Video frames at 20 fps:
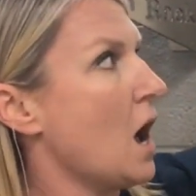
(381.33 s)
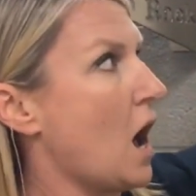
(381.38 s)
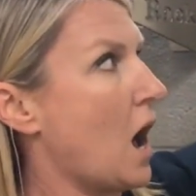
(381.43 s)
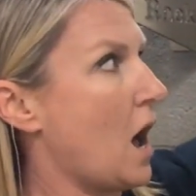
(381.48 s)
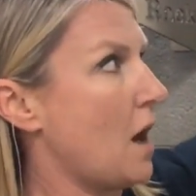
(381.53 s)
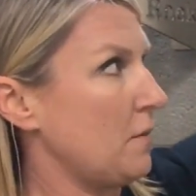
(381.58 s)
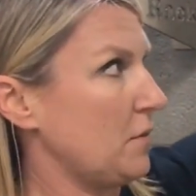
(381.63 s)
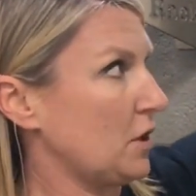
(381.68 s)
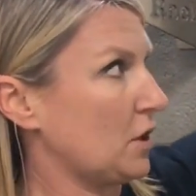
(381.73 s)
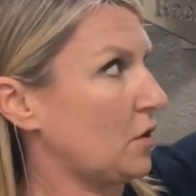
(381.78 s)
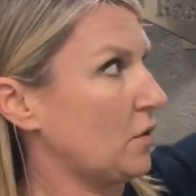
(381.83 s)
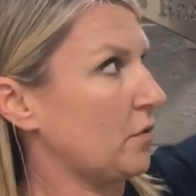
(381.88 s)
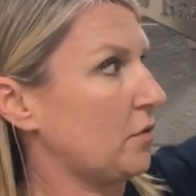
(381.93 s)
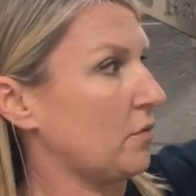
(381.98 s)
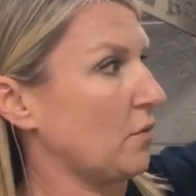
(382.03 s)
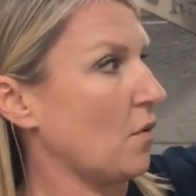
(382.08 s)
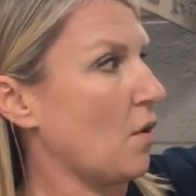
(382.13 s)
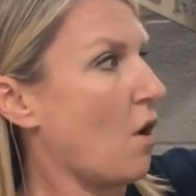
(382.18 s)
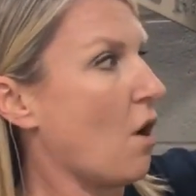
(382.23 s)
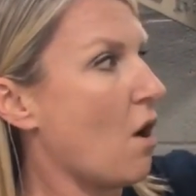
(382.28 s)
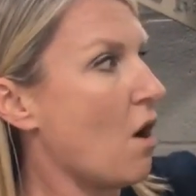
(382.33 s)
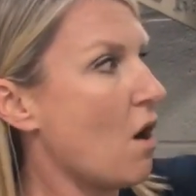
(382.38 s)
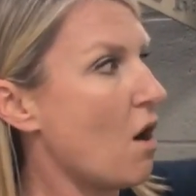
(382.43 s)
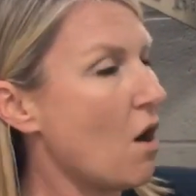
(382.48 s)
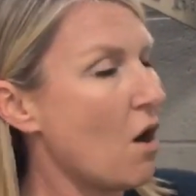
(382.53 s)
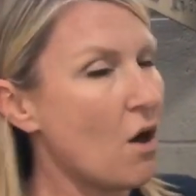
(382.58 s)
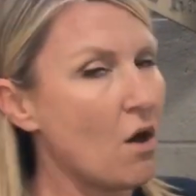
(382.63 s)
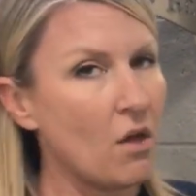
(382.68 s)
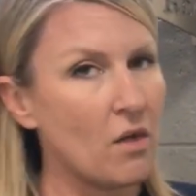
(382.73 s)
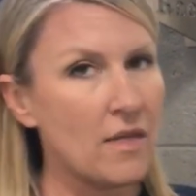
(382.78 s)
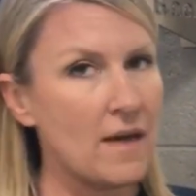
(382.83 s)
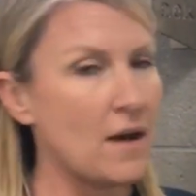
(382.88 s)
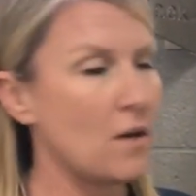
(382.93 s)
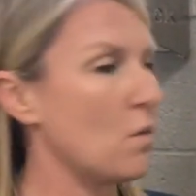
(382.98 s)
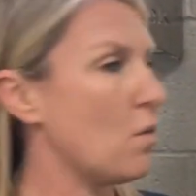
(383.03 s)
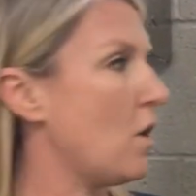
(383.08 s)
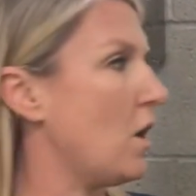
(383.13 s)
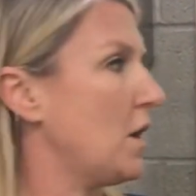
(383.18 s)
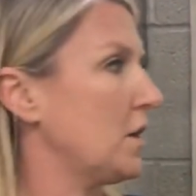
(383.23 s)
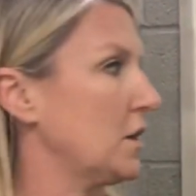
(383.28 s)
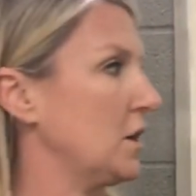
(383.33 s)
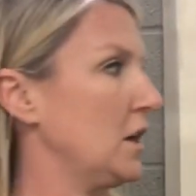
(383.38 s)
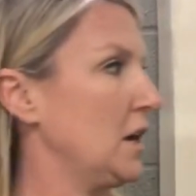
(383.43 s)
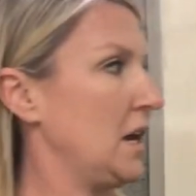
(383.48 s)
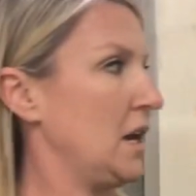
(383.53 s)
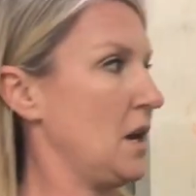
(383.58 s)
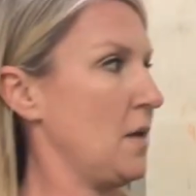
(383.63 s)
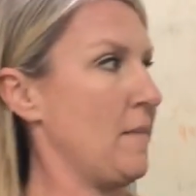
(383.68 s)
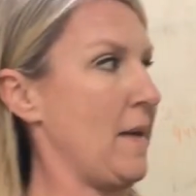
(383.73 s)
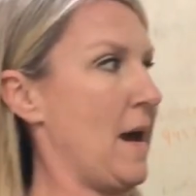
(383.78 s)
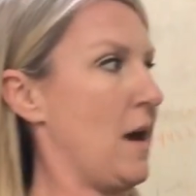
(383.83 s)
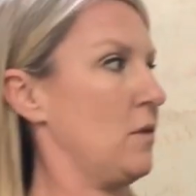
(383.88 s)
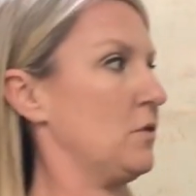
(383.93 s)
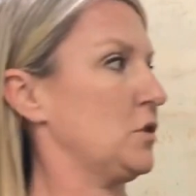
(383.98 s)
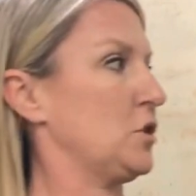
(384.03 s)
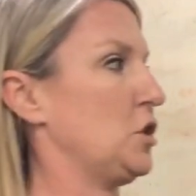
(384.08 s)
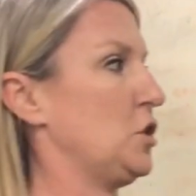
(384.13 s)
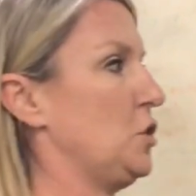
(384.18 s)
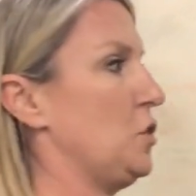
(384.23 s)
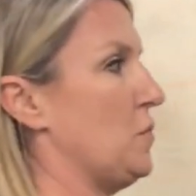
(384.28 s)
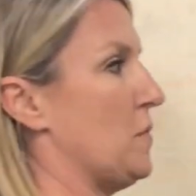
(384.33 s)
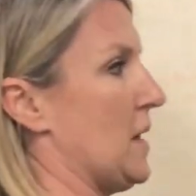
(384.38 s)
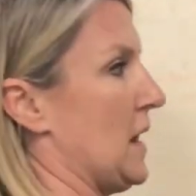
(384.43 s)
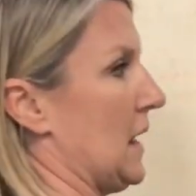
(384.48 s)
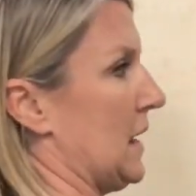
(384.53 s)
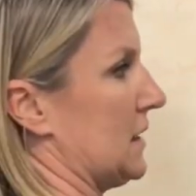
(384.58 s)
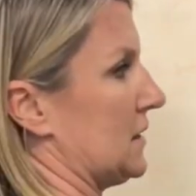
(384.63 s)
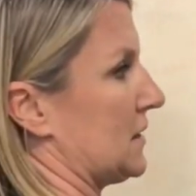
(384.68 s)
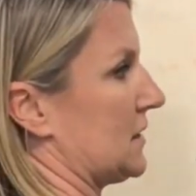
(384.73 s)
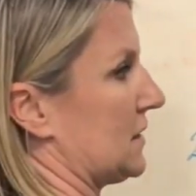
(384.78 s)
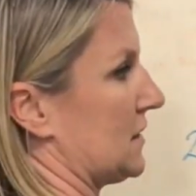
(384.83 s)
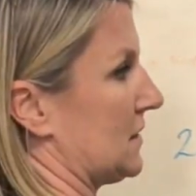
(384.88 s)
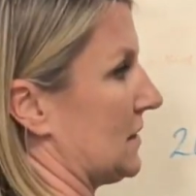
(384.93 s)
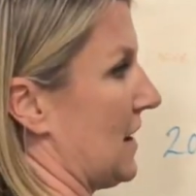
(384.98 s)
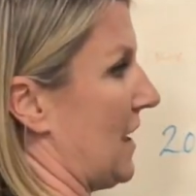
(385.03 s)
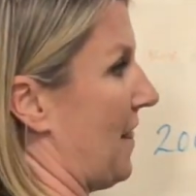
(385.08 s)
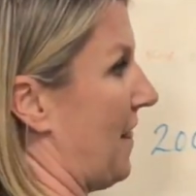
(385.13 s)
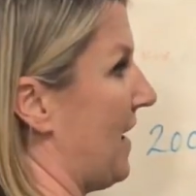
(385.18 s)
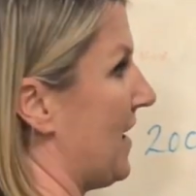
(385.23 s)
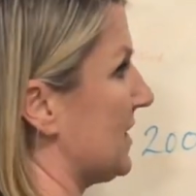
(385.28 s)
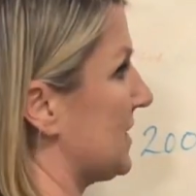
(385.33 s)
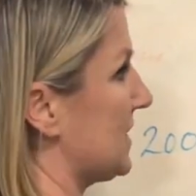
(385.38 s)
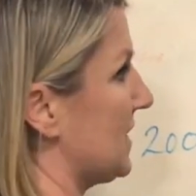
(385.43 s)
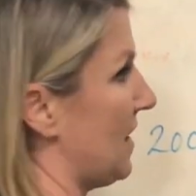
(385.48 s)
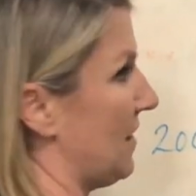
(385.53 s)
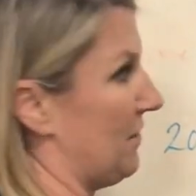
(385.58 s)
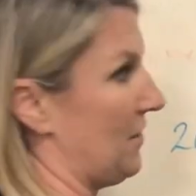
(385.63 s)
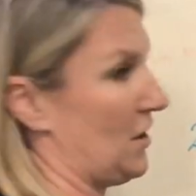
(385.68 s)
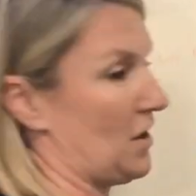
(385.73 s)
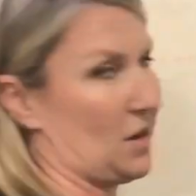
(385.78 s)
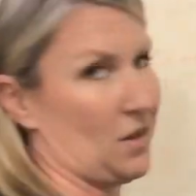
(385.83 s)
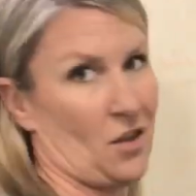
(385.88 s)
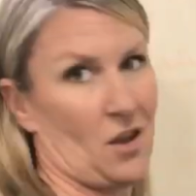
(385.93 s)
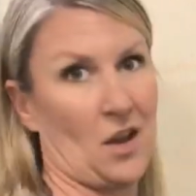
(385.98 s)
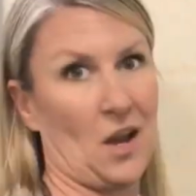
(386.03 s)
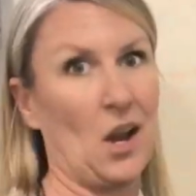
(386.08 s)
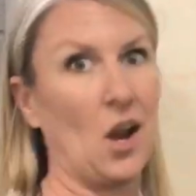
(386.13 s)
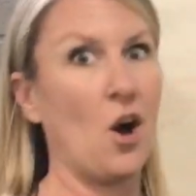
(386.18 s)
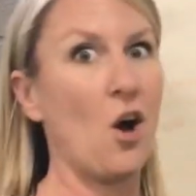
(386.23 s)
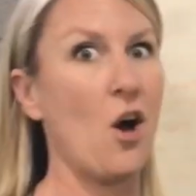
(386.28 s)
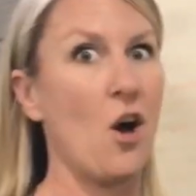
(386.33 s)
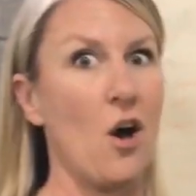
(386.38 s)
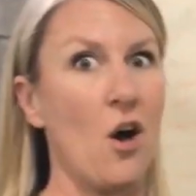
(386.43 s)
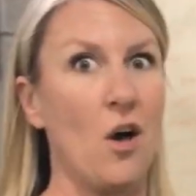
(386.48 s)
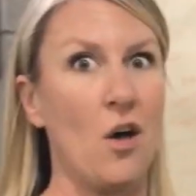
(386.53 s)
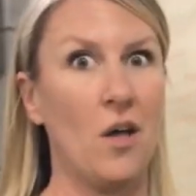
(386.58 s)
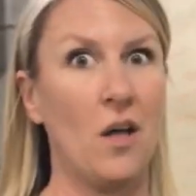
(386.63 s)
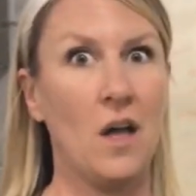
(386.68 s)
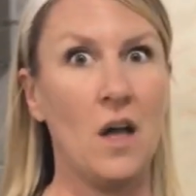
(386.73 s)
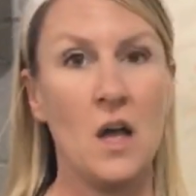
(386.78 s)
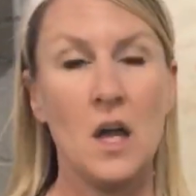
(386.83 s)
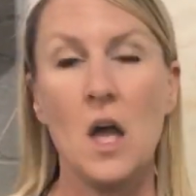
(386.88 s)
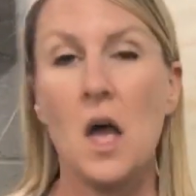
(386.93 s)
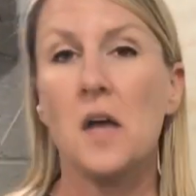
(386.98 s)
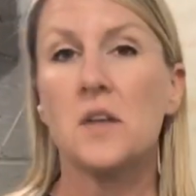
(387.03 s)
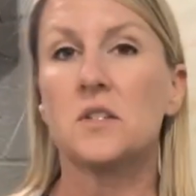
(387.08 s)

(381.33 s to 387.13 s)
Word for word: I'm gonna go through all that water in about two minutes. And that's not very long at all.